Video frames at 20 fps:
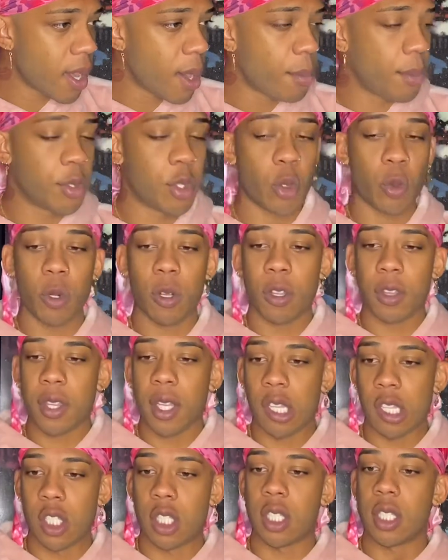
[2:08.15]
but the real
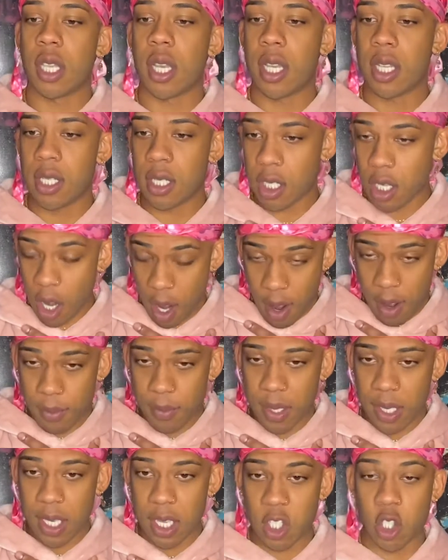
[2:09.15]
thing to call
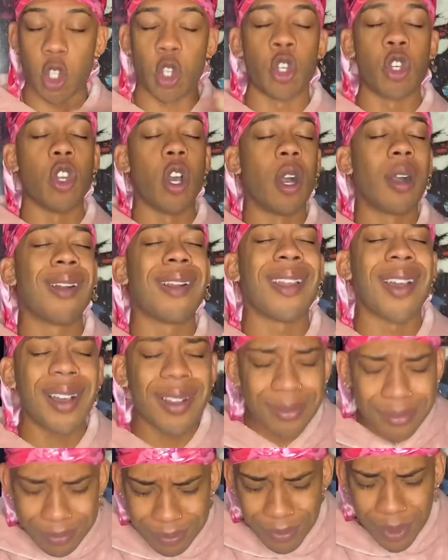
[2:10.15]
me is Dougla
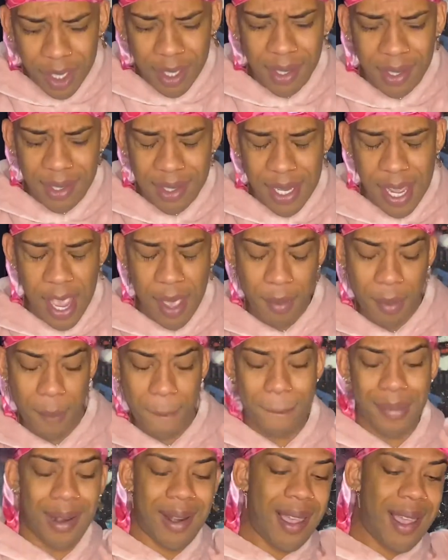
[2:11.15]
because I'm
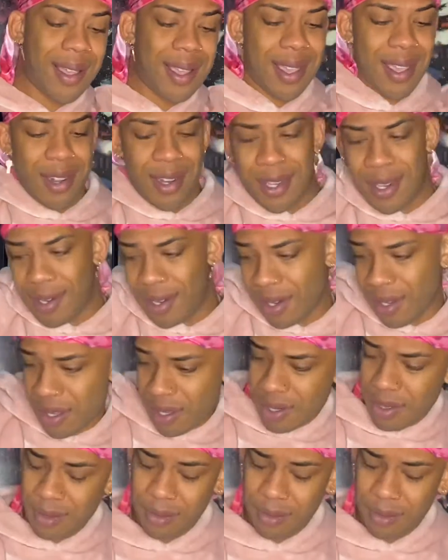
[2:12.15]
Black and Indian.